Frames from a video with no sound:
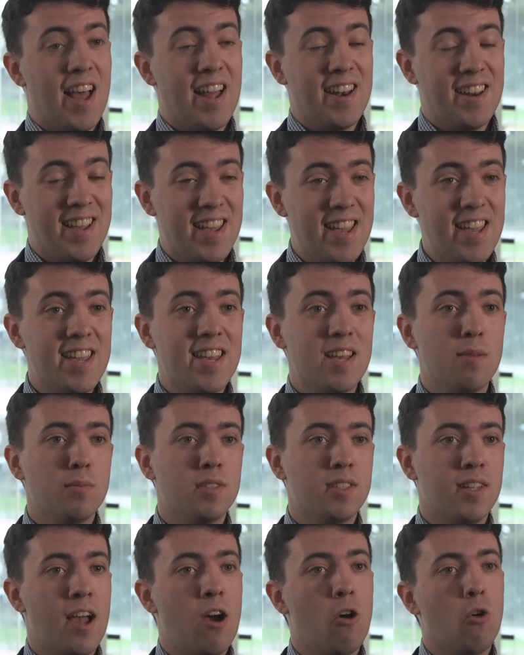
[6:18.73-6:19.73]
And he
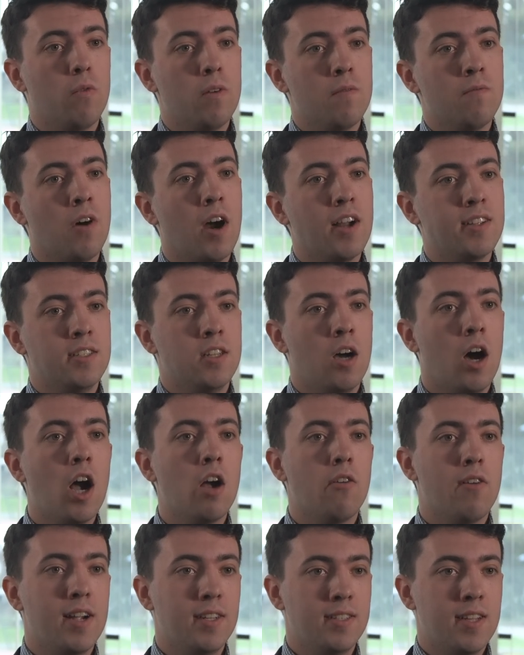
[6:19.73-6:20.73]
himself invited
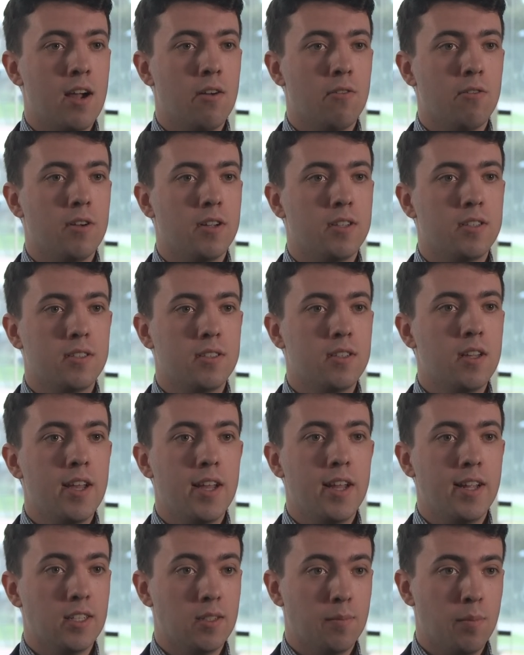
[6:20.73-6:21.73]
IRA terrorists
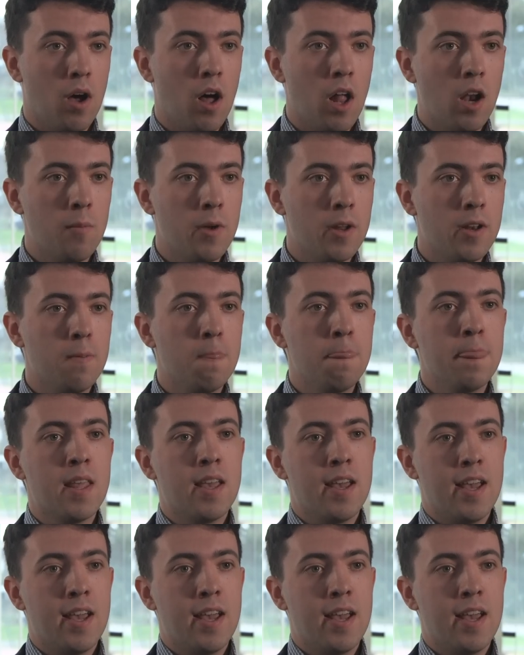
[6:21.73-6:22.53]
into Parliament.